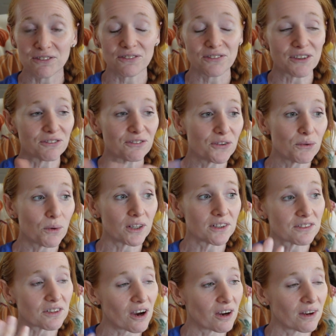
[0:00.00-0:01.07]
if you
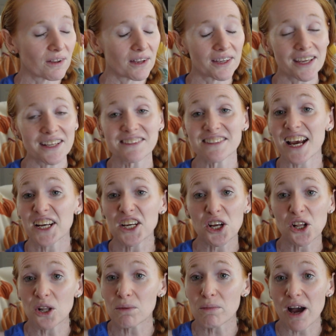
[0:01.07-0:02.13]
want to get
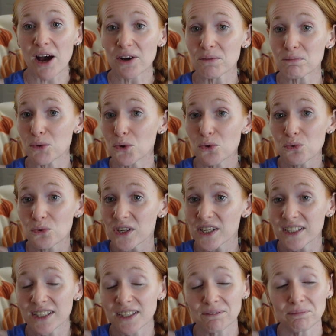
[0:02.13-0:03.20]
technical about it, mood
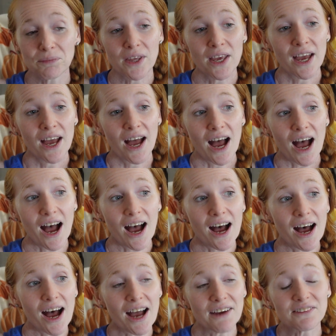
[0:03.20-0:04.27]
reading.
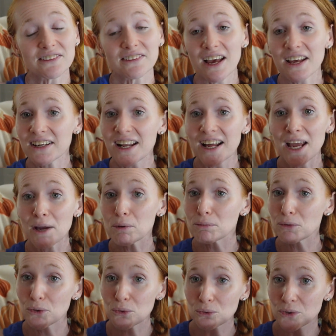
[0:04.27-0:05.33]
I decided I am a
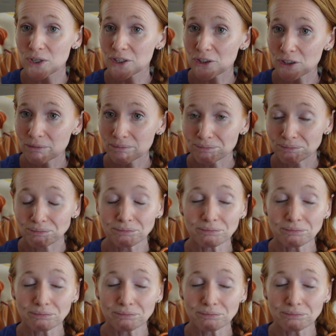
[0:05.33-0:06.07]
mood reader.